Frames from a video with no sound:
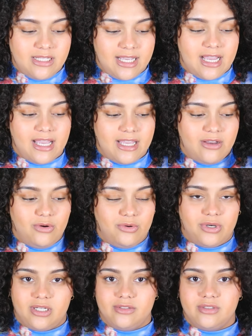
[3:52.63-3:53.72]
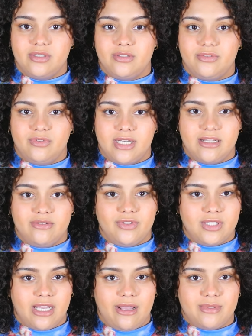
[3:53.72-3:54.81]
Like I go on Reddit a few
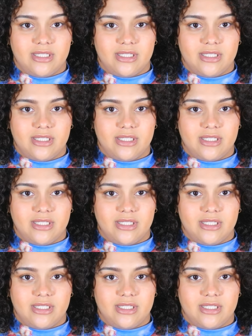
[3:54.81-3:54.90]
times